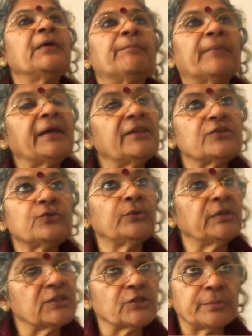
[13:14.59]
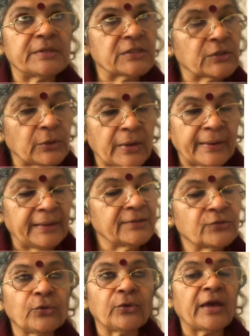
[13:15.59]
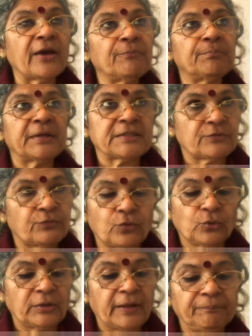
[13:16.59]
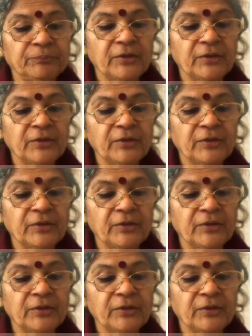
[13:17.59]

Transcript: minus 2 needs to be squared, so you have plus 4 there.